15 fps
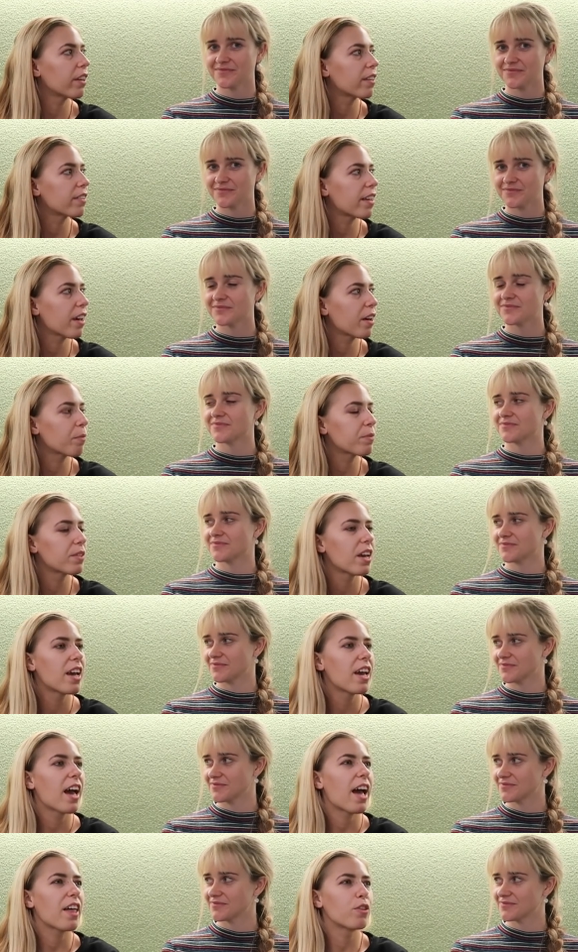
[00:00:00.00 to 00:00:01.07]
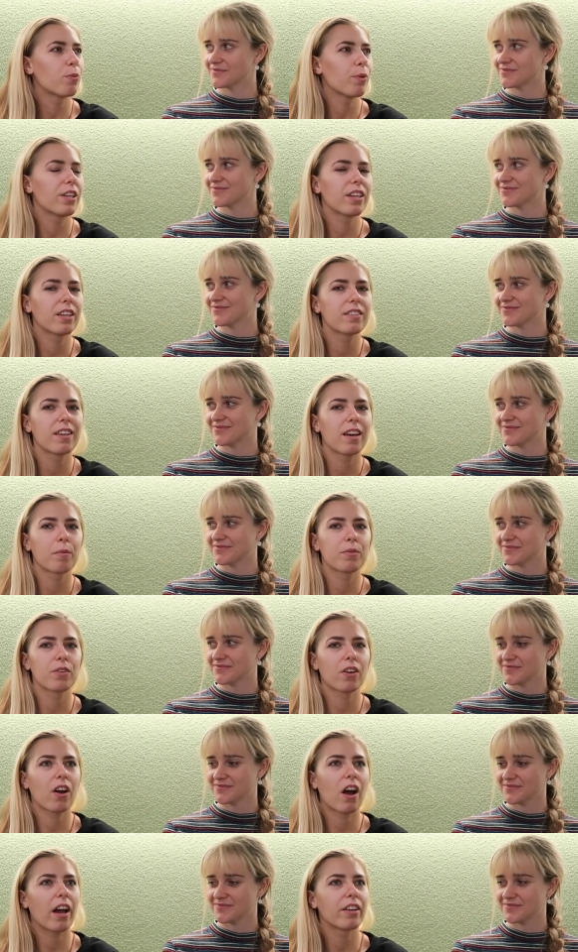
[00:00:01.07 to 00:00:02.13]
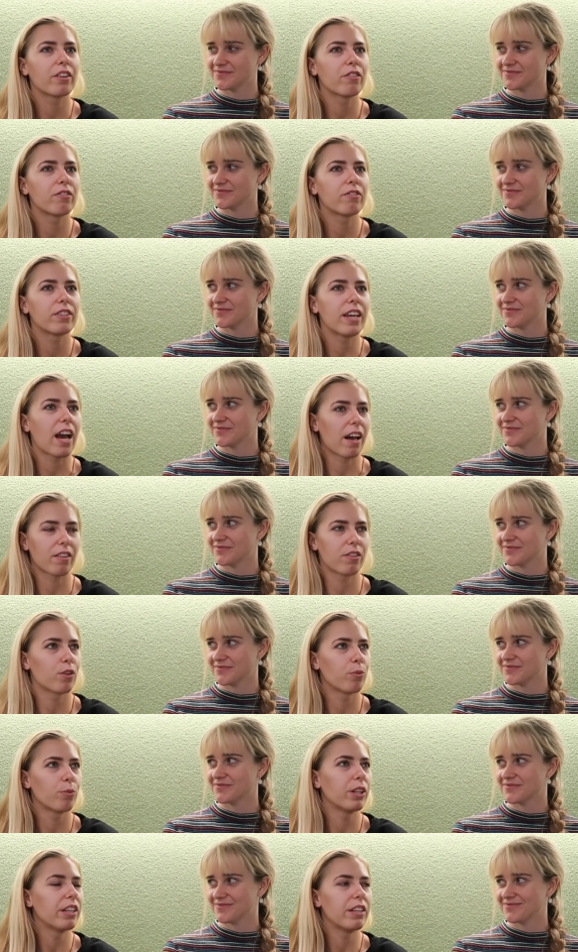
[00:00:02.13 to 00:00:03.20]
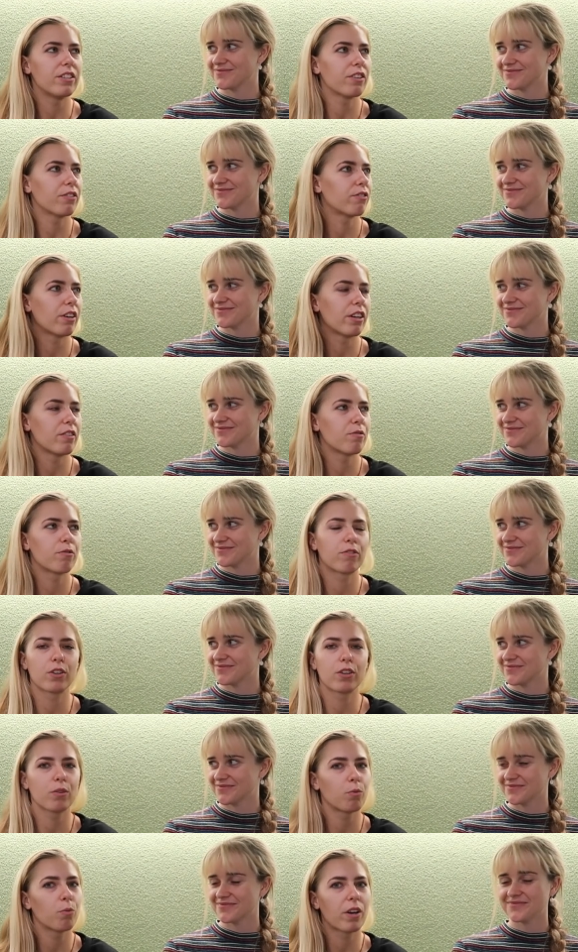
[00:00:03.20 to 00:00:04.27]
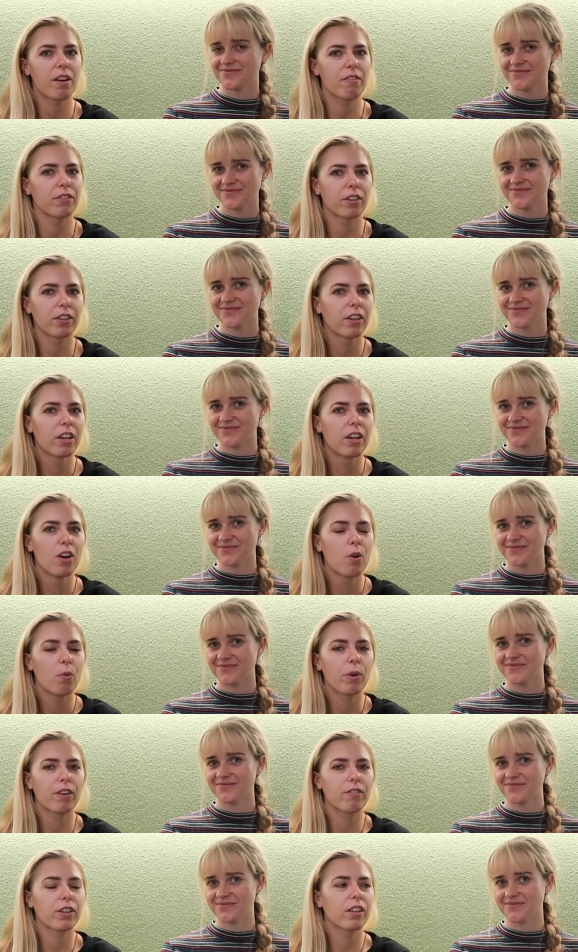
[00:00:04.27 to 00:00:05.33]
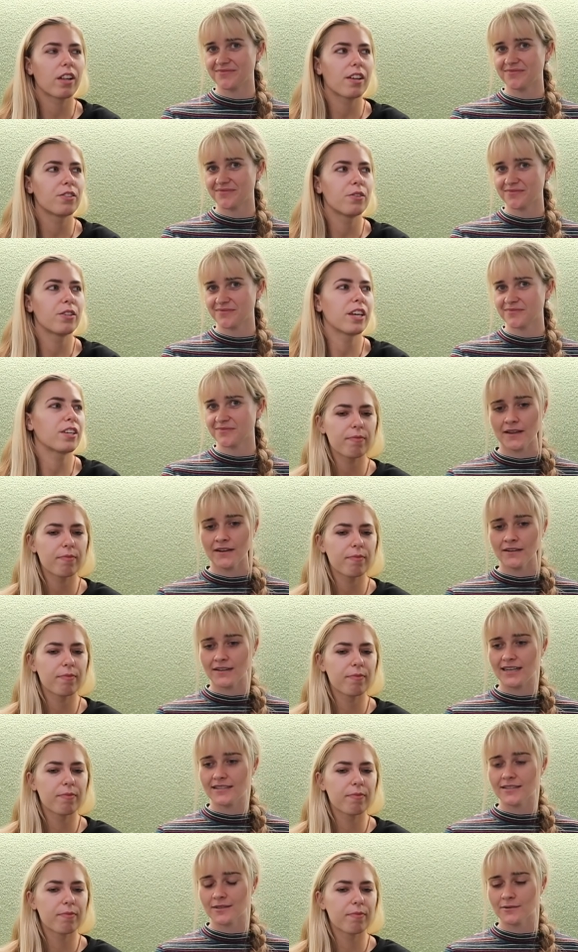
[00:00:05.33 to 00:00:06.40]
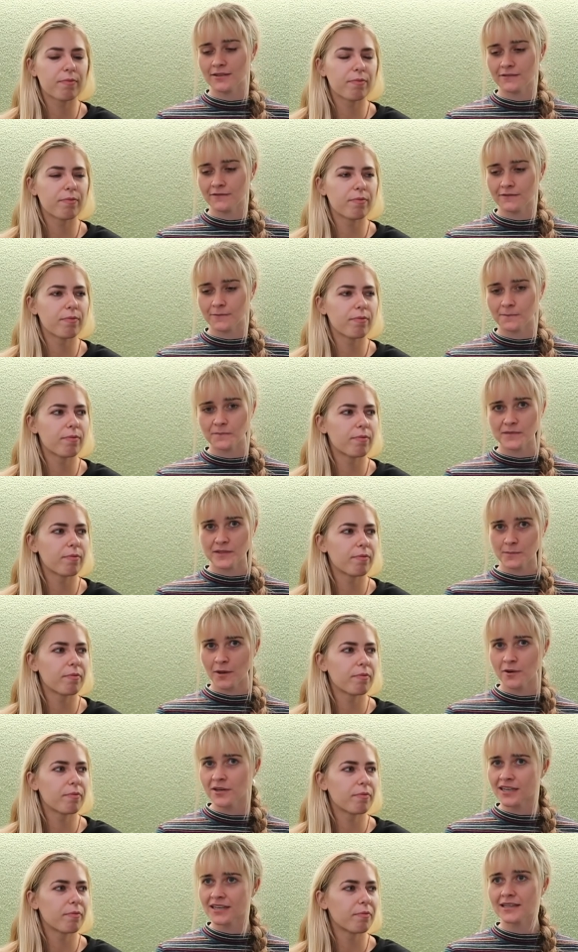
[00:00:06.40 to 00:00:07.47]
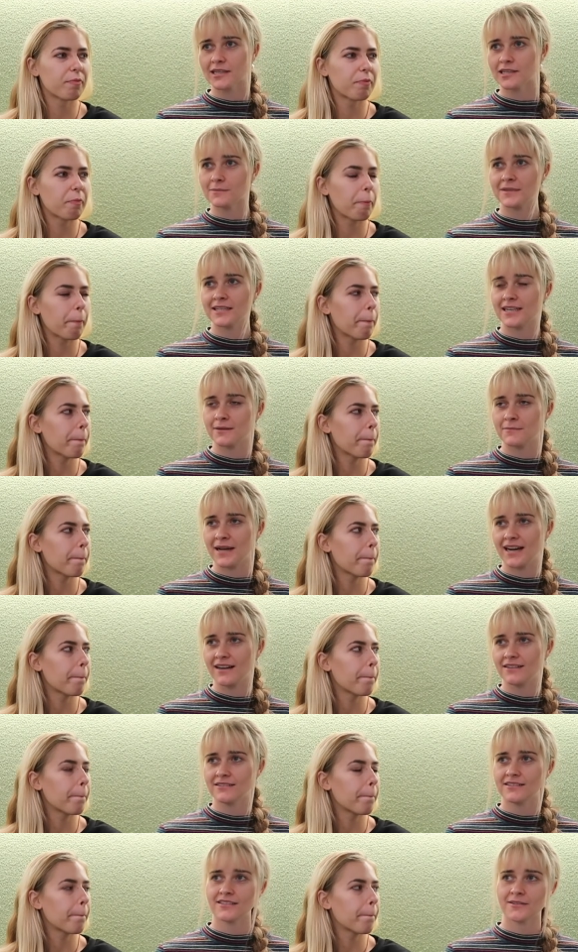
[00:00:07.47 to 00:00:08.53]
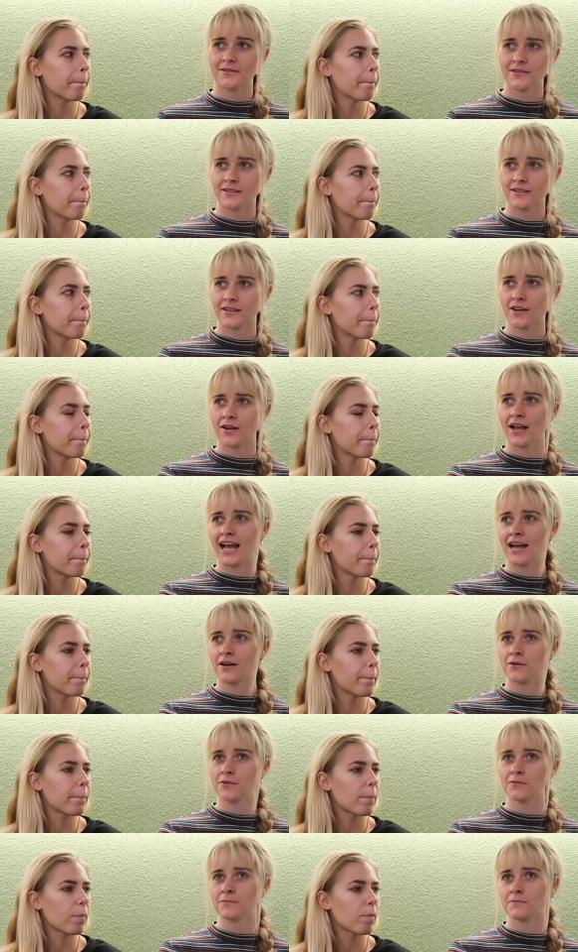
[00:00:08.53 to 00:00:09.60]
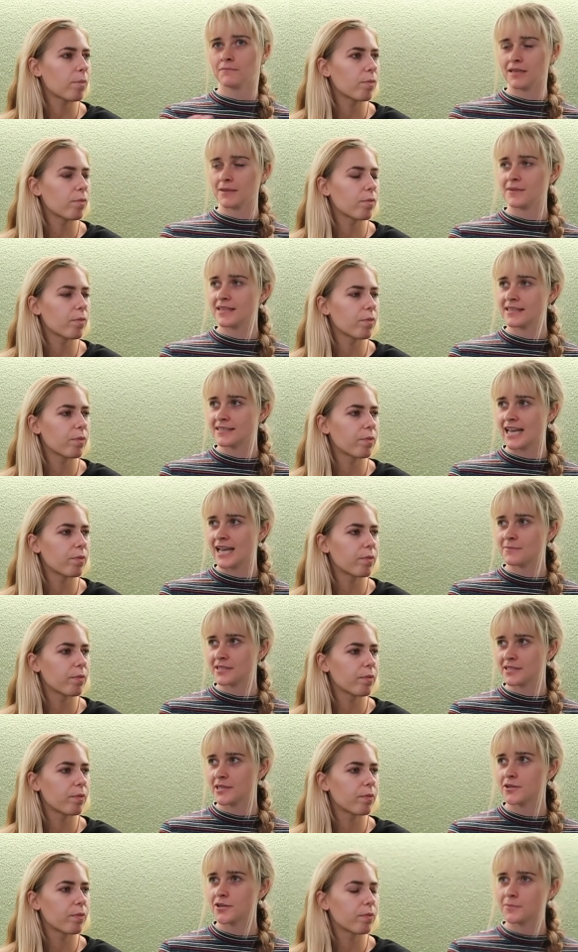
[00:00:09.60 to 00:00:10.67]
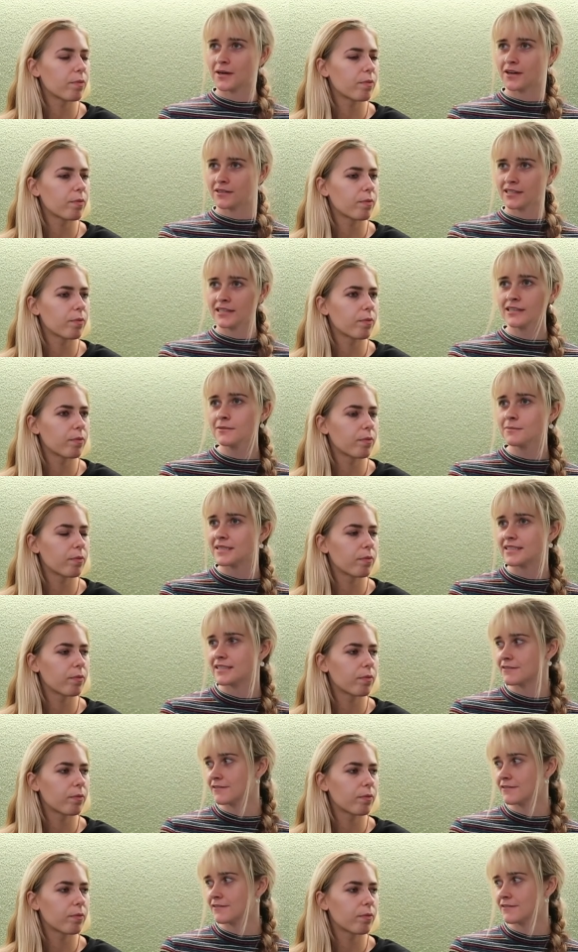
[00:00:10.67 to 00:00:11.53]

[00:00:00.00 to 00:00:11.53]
Speaker 1: exams, mm. and the written exams are kind of yeah, they're really different for whatever whatever class you take.
Speaker 2: All right, so we've spoken a little bit about you know how maybe exams in Europe are a little bit